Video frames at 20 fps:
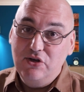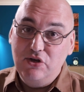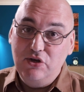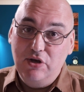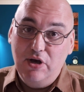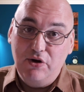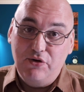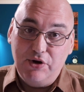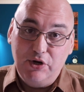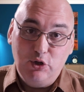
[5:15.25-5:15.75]

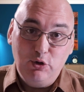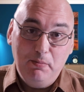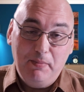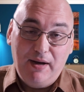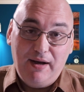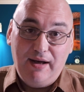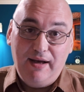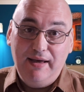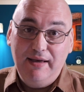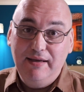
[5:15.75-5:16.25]
you agreed to
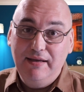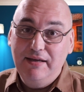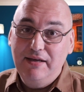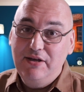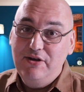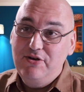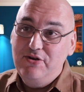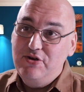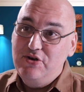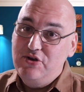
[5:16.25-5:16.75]
buy,
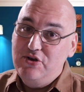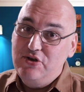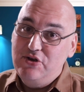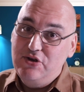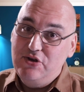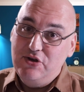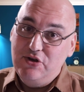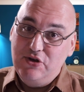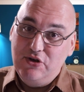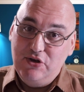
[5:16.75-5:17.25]

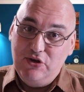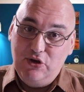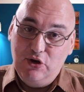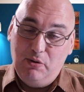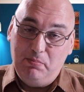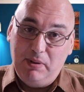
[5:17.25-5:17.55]
you